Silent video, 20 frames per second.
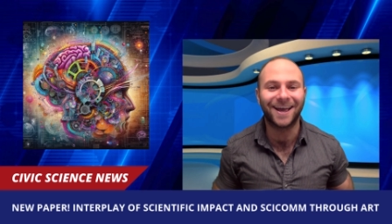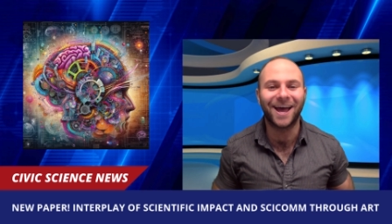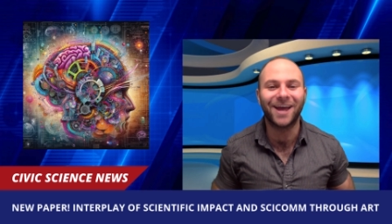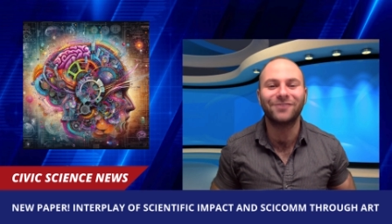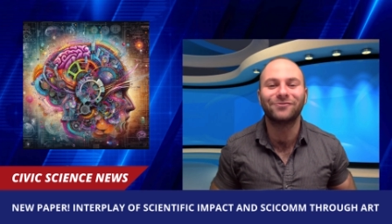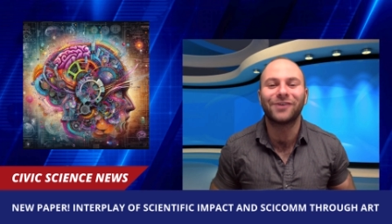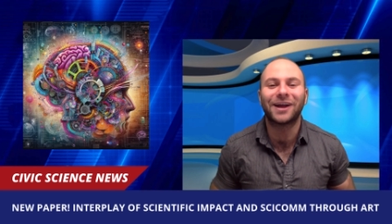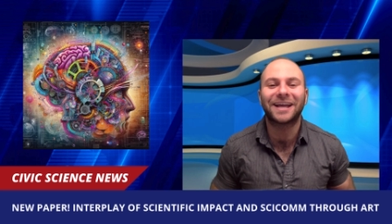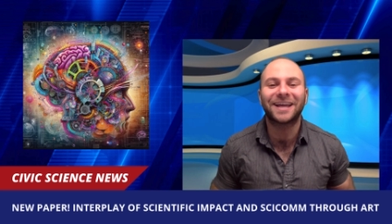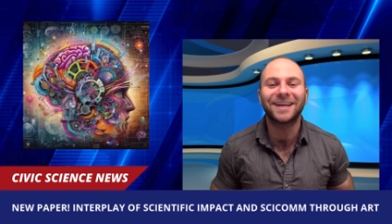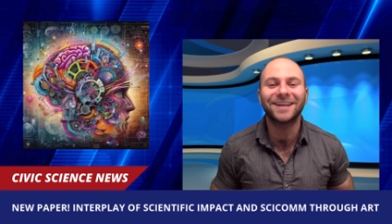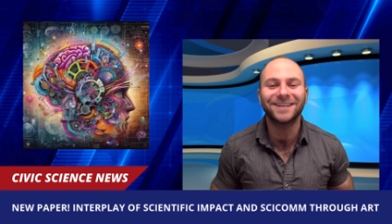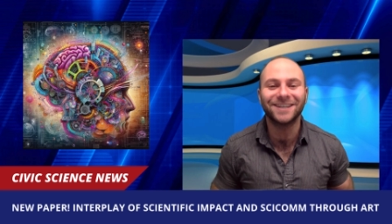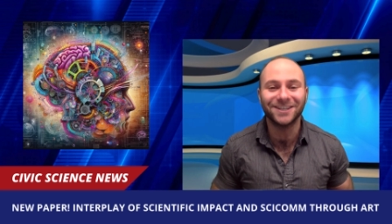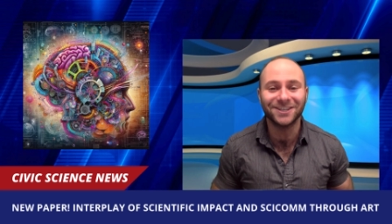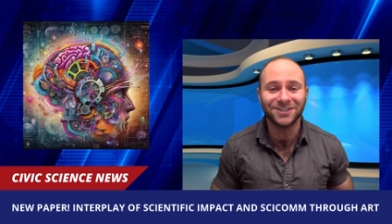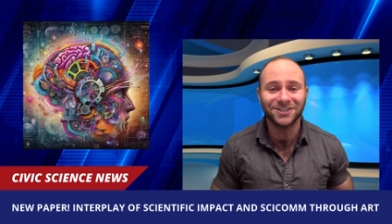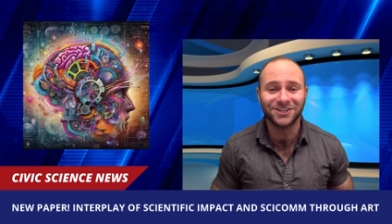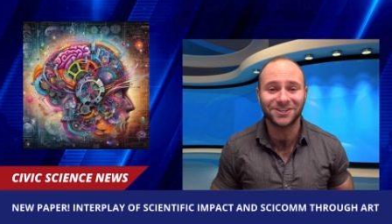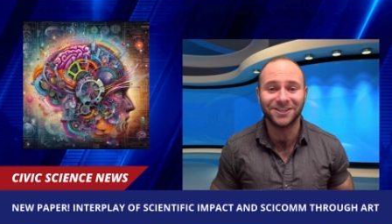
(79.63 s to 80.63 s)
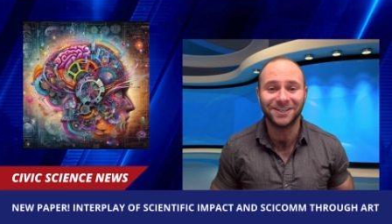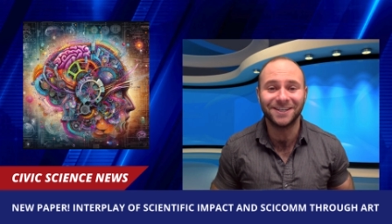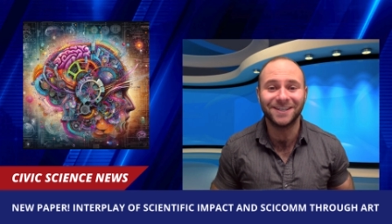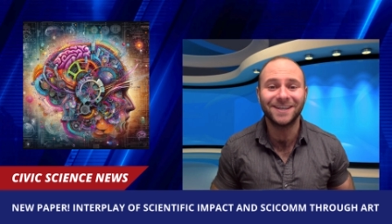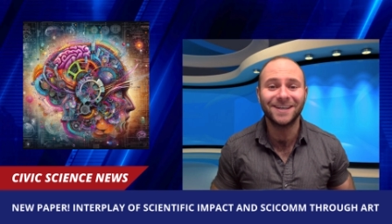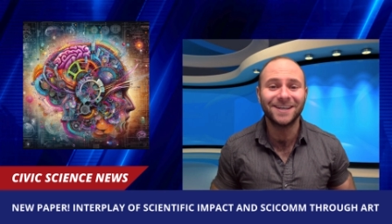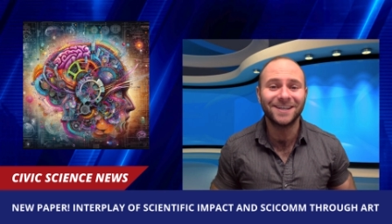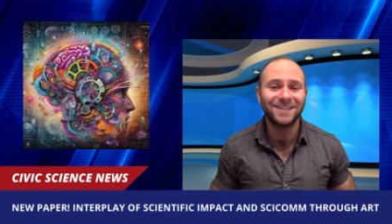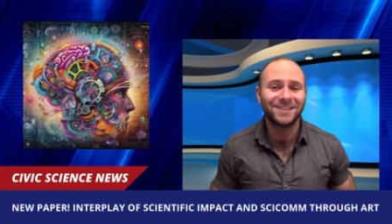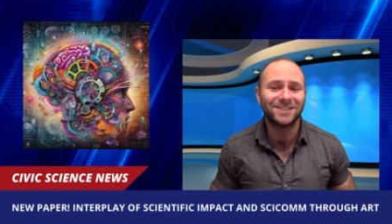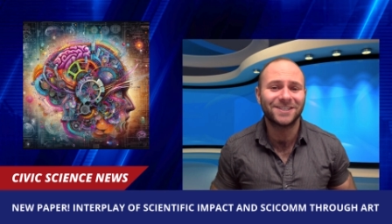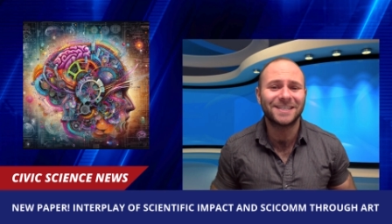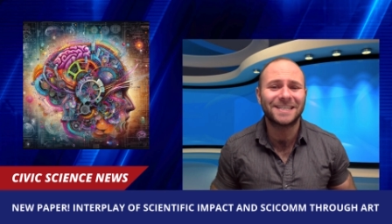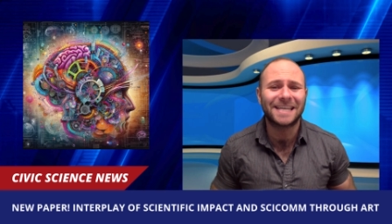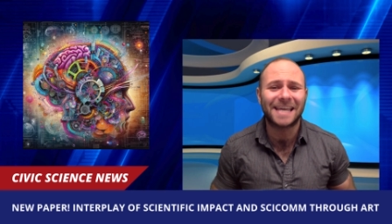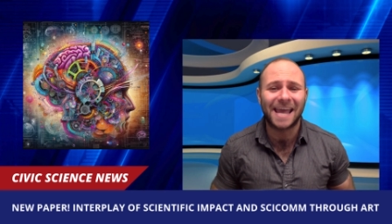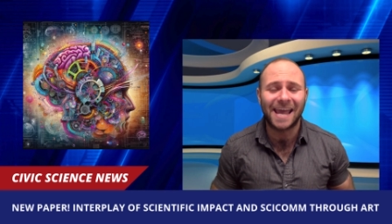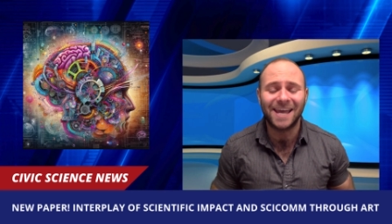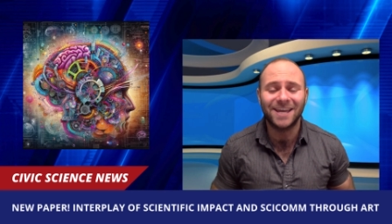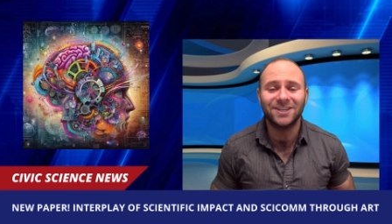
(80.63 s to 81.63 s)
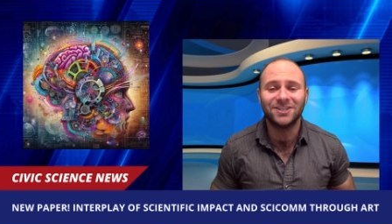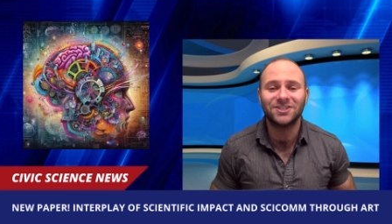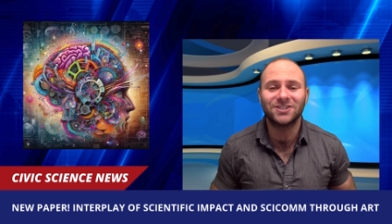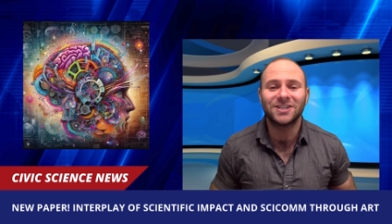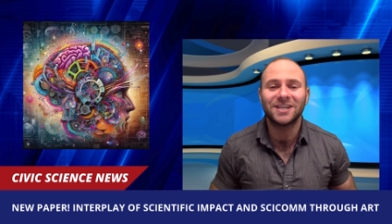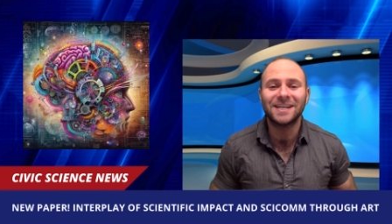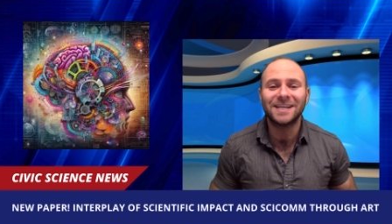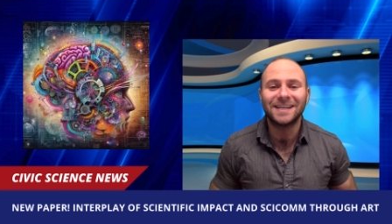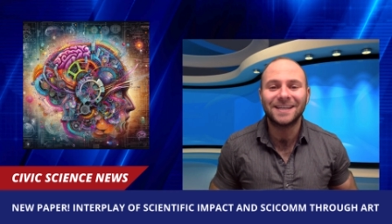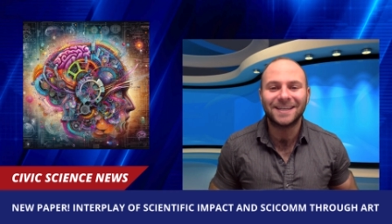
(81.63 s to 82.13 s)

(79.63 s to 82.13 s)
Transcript: and recognition to engage